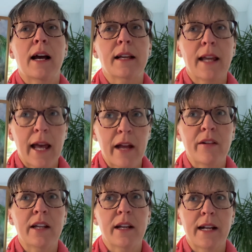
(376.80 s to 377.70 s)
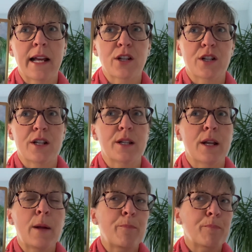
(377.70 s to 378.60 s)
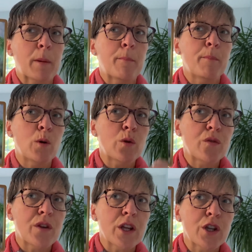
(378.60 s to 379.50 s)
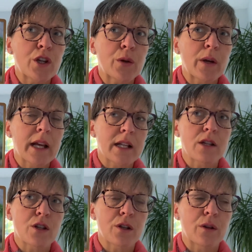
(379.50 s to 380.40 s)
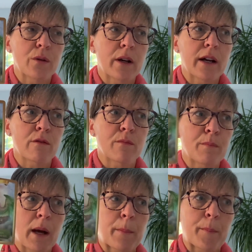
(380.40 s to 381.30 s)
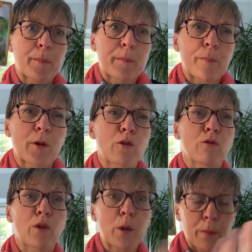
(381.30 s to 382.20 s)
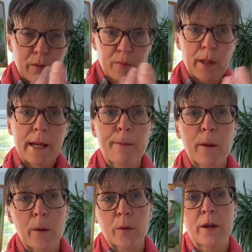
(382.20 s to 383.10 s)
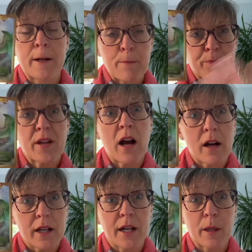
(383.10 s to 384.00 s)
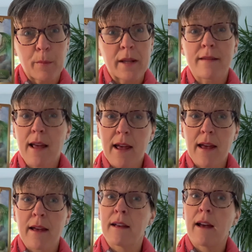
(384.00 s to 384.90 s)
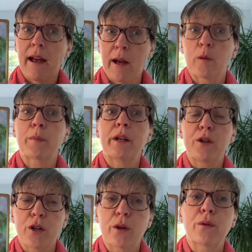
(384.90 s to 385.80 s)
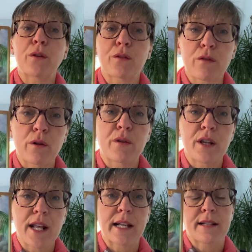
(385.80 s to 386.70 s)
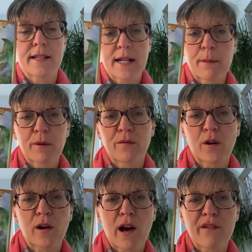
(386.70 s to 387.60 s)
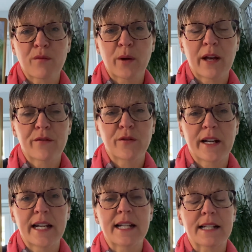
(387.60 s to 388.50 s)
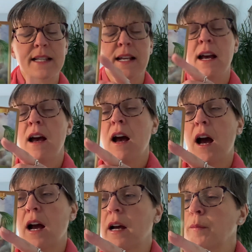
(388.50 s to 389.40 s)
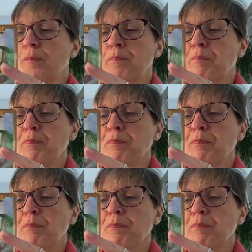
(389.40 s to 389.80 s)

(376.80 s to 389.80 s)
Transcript: caring connections, but moving you into a group of people that are going to be there helping you through the next step of your life, whatever it is. And